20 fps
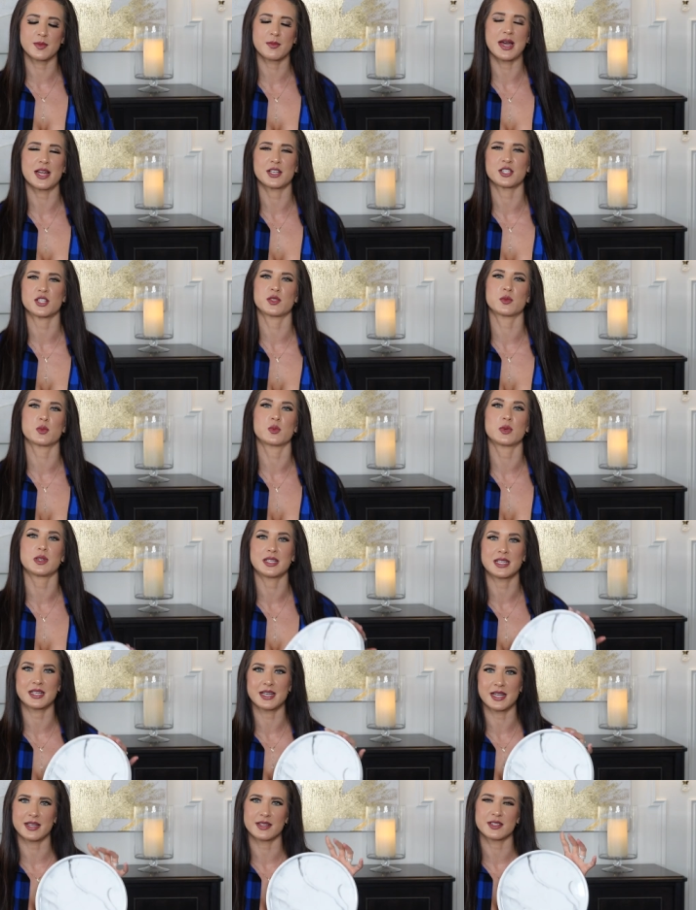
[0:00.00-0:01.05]
matches really
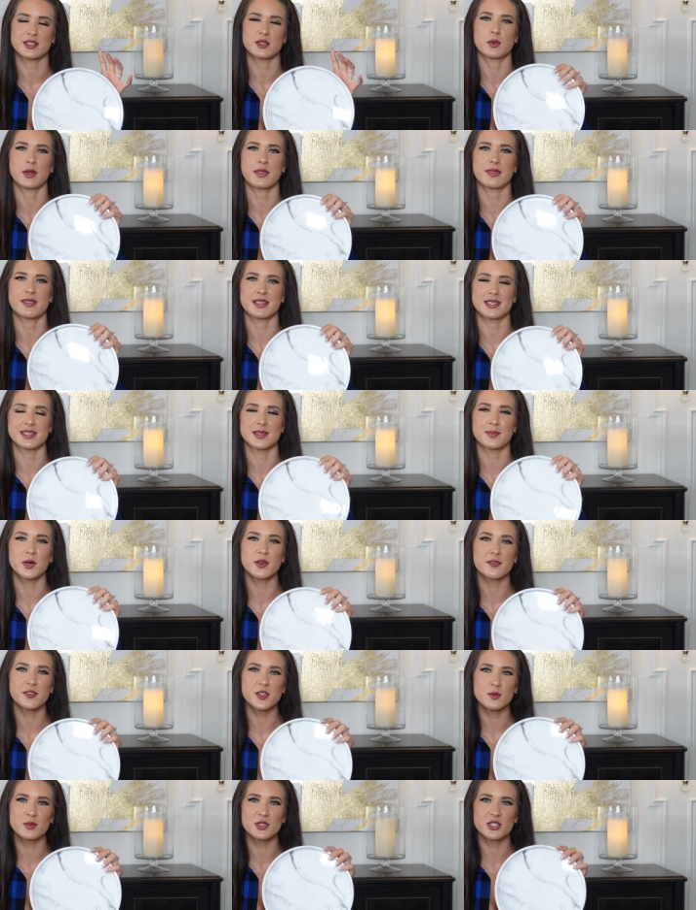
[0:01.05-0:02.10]
nice with this
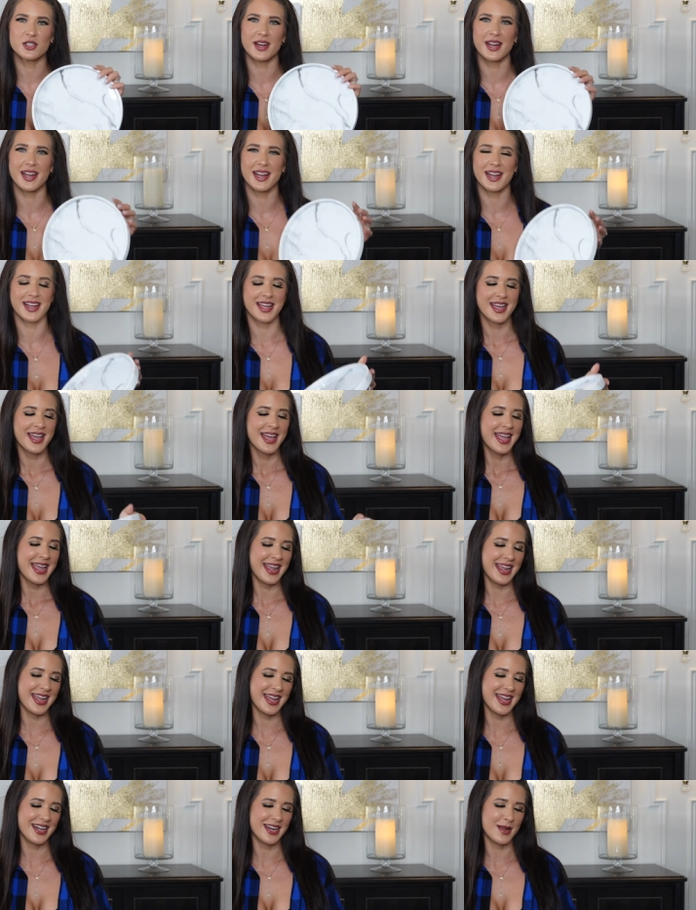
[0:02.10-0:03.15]
perfume tray
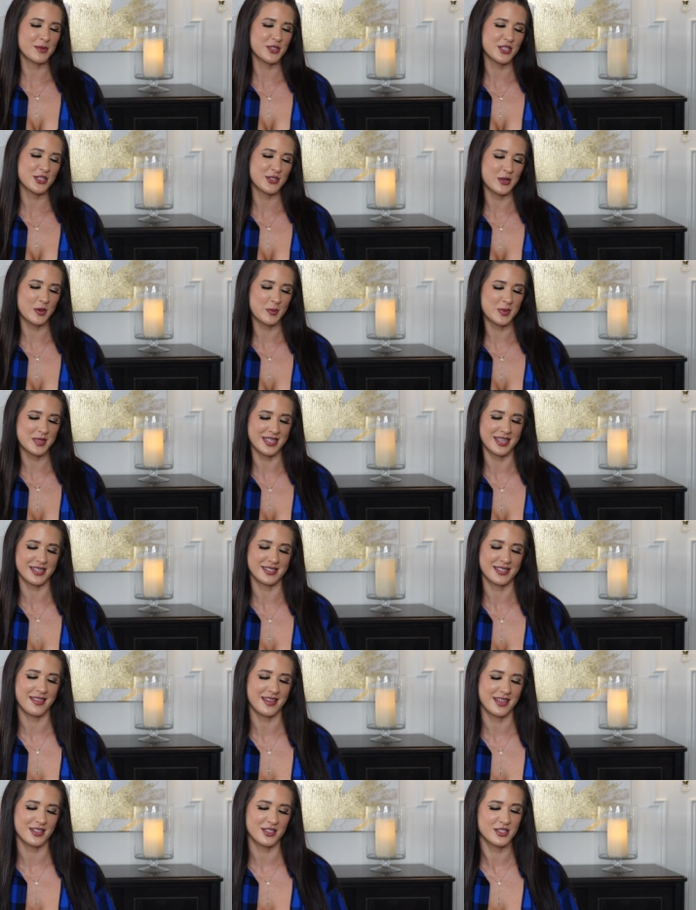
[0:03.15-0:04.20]
and I'm just so obsessed.
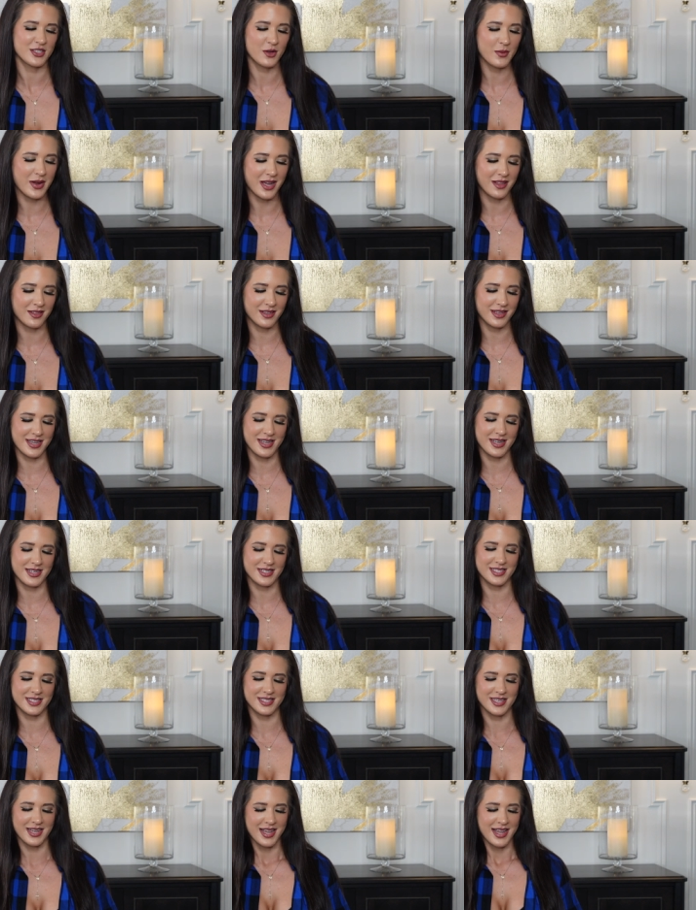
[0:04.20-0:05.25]
I think it's so
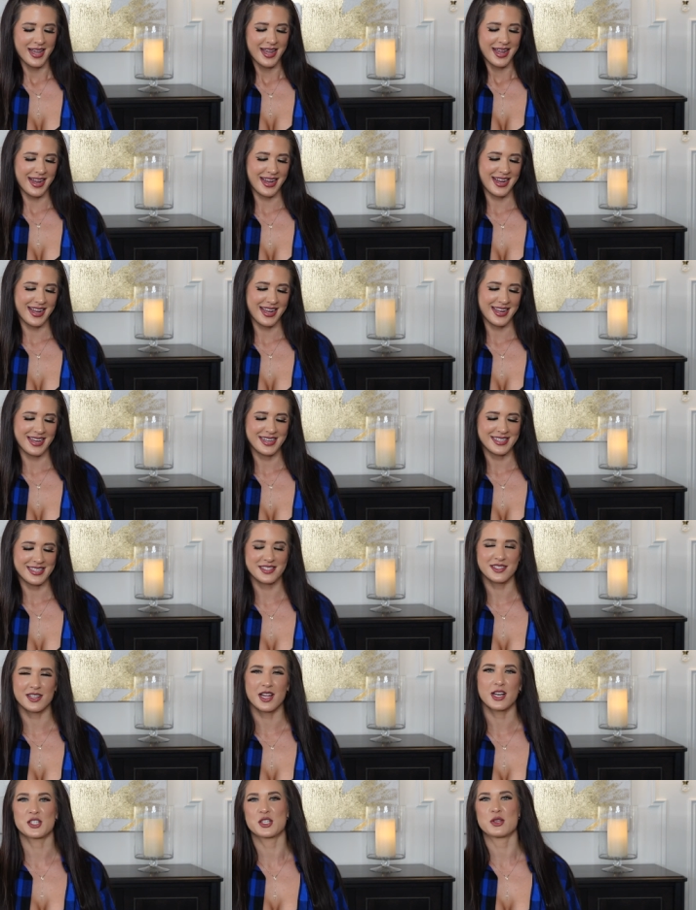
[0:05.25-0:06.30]
elegant and it's
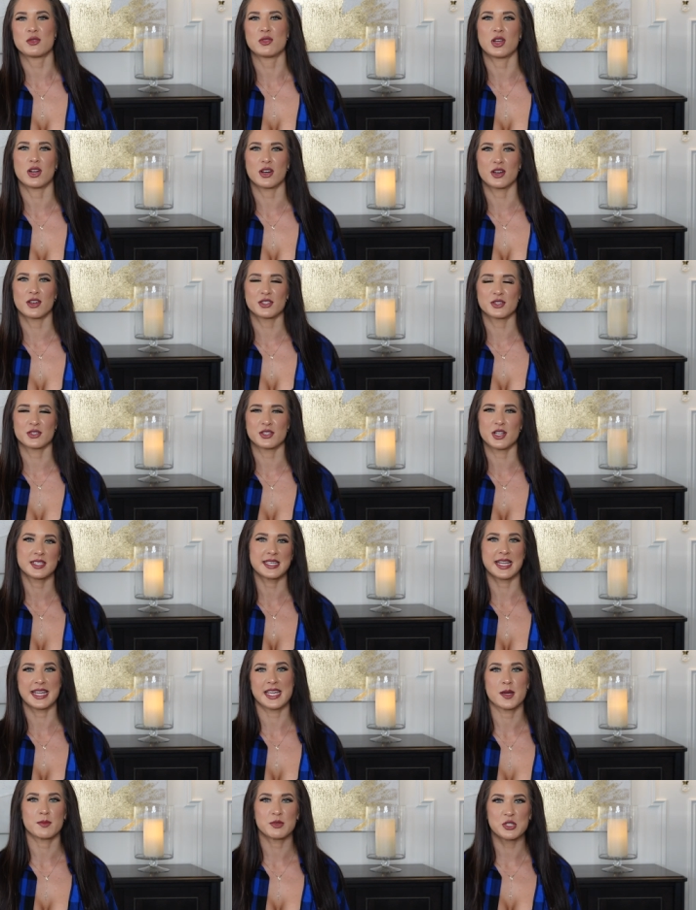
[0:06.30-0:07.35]
not too large, so it's not
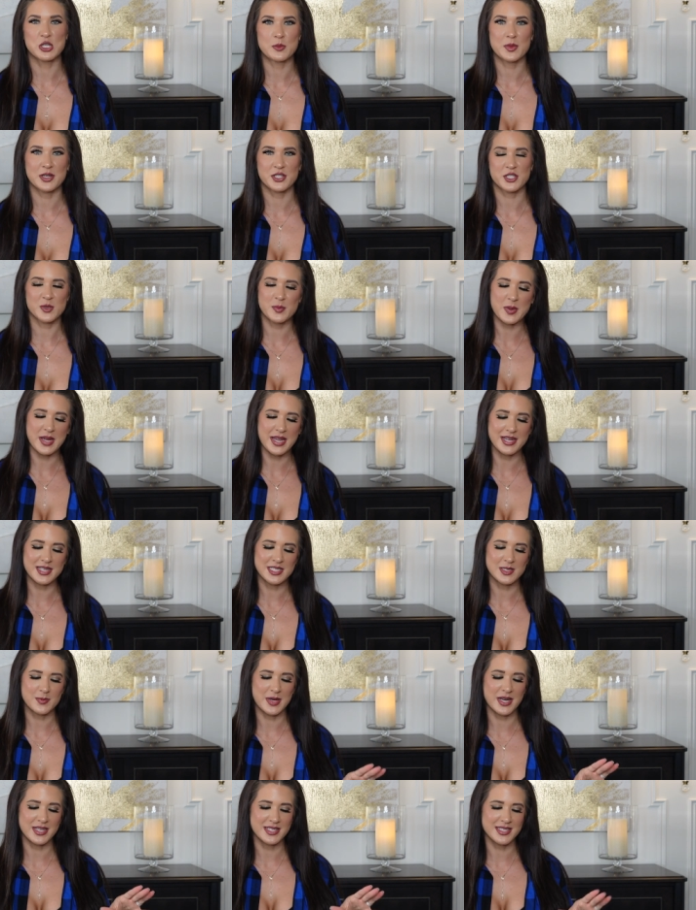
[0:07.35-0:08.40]
taking up too much
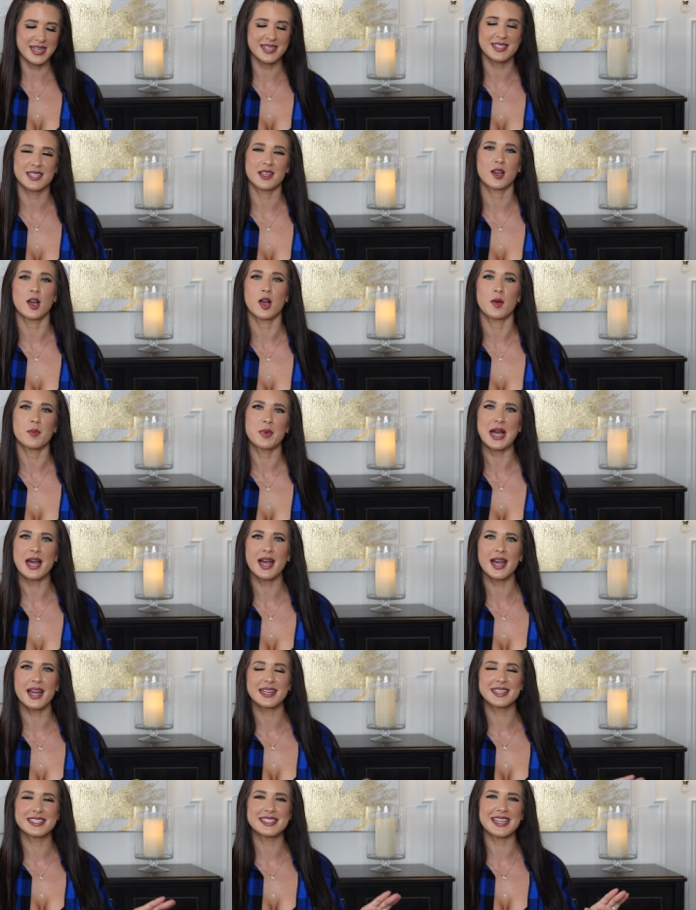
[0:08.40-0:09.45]
space, but it's nice and
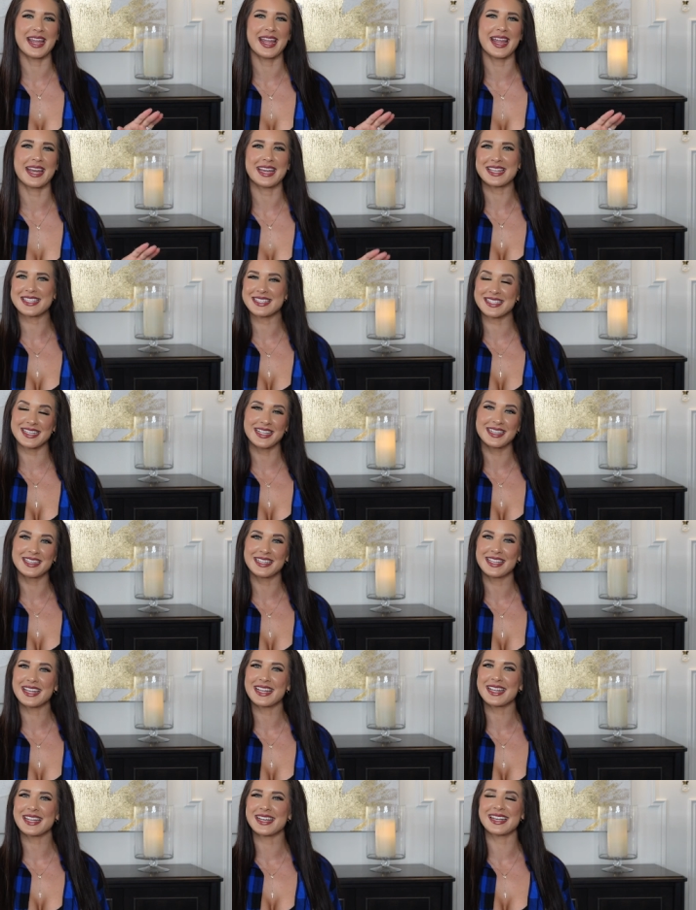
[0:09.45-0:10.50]
compact and easy to
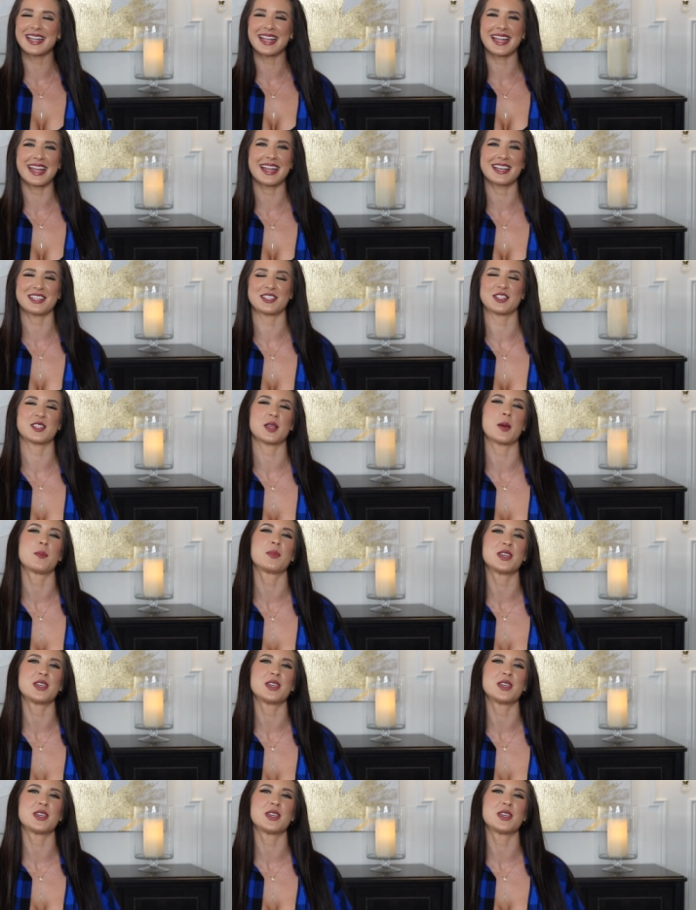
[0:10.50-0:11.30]
clean and just